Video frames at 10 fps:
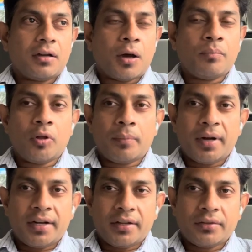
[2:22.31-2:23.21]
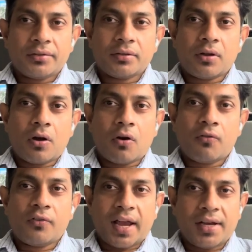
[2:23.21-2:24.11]
abnormalities
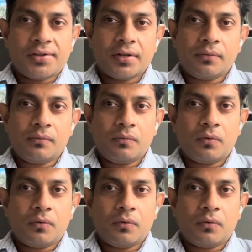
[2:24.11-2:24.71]
of calcium,